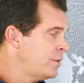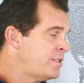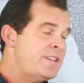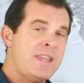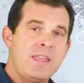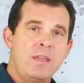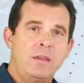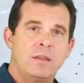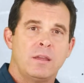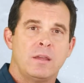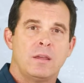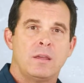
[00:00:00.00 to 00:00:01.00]
T
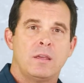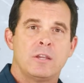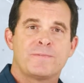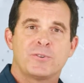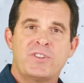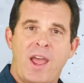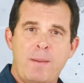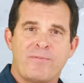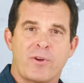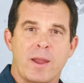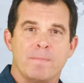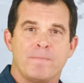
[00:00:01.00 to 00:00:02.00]
is for time
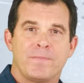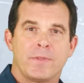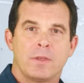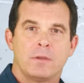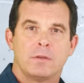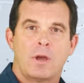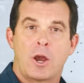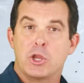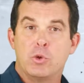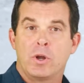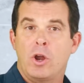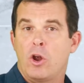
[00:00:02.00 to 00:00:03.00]
frame. Are
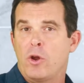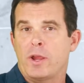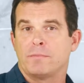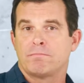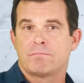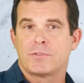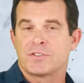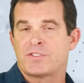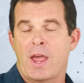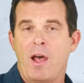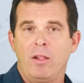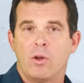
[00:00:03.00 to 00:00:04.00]
you in a hurry to
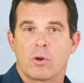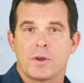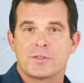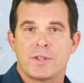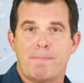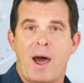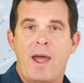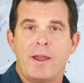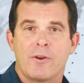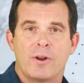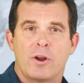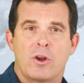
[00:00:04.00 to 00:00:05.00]
sell, or is the
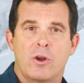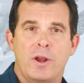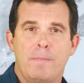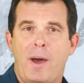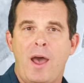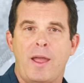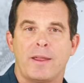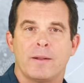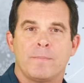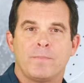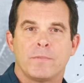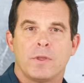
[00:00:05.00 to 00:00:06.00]
buyer in a hurry to buy?
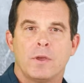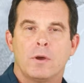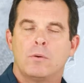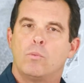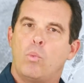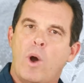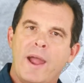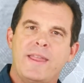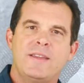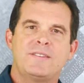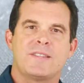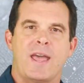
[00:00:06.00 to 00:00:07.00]
Why
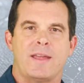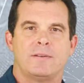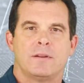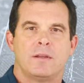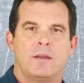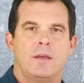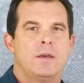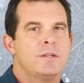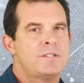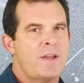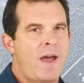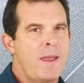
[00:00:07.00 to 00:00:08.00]
is that?
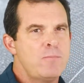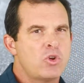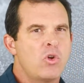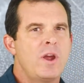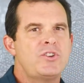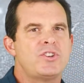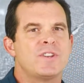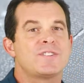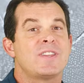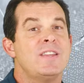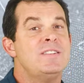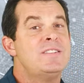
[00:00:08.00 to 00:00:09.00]
Time
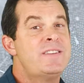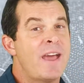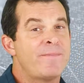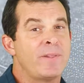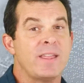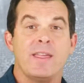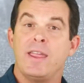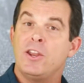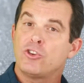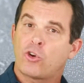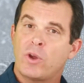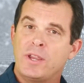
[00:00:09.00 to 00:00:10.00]
crunches can definitely
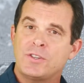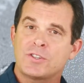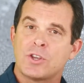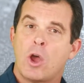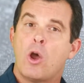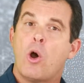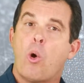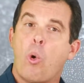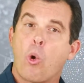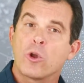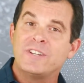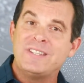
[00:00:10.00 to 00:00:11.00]
increase
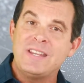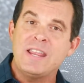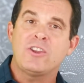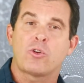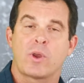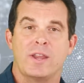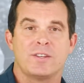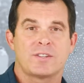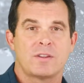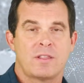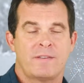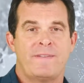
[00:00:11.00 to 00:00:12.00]
or
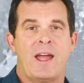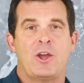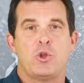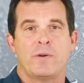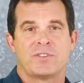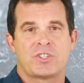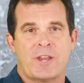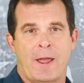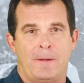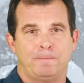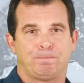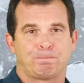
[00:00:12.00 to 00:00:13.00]
decrease the value of a
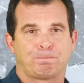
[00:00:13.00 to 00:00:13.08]
sale.